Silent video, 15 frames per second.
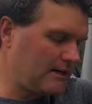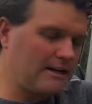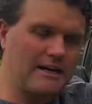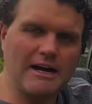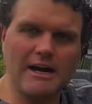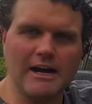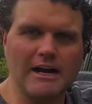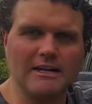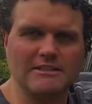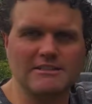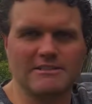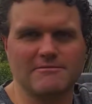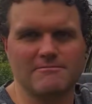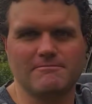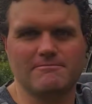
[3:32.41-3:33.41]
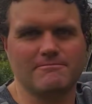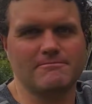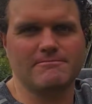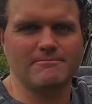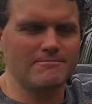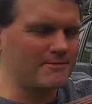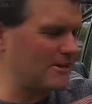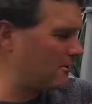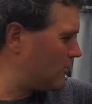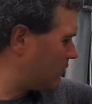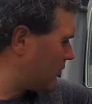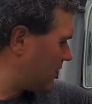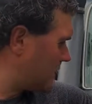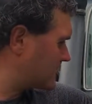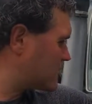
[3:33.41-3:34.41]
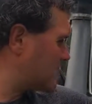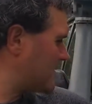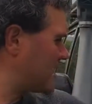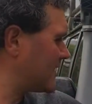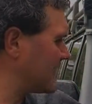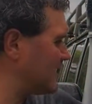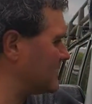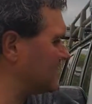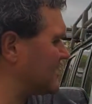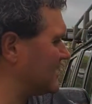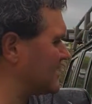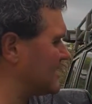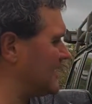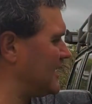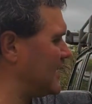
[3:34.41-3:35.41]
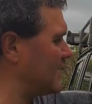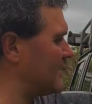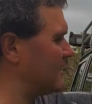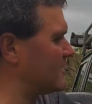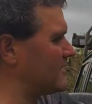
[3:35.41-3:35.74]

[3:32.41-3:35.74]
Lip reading: They're a lot extra money, these things here.